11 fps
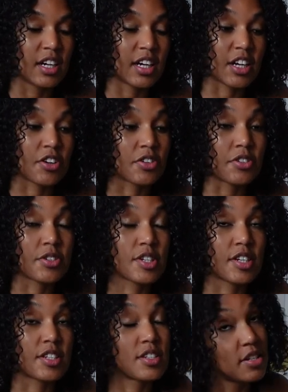And I heard the
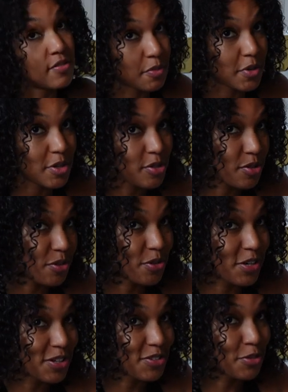States is even worse
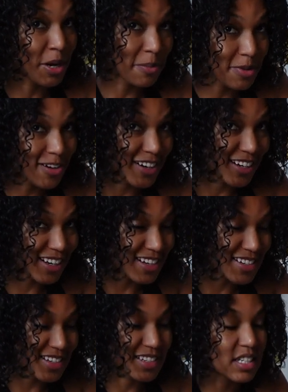according to my American
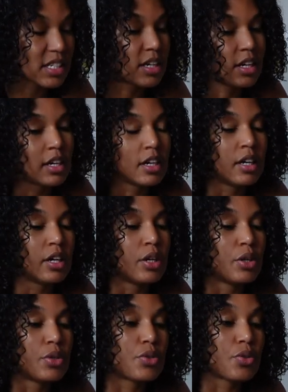cousins.
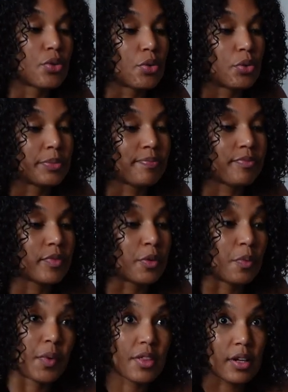So
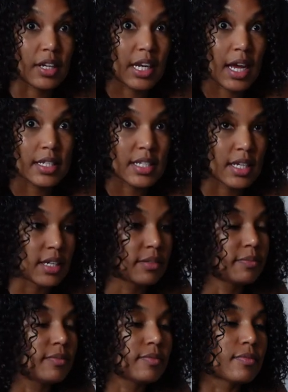with all of that said,
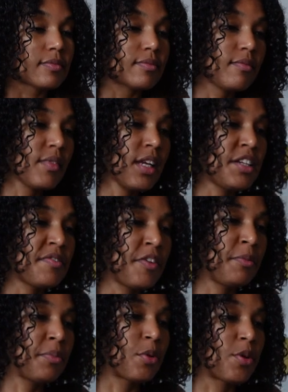it's very
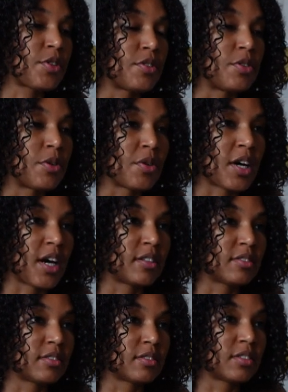important to know that
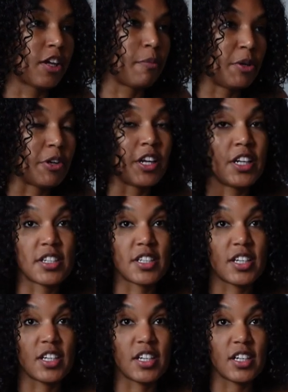community is
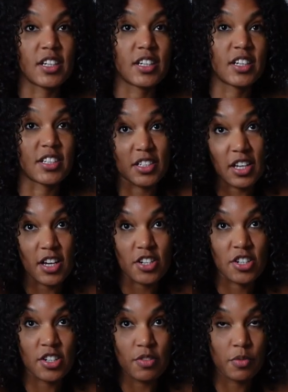key. It's
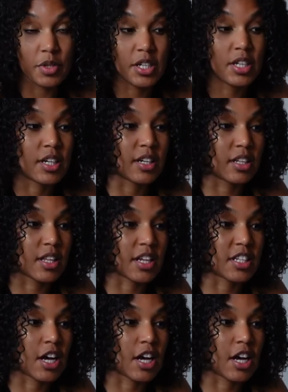clutch. We need it. That's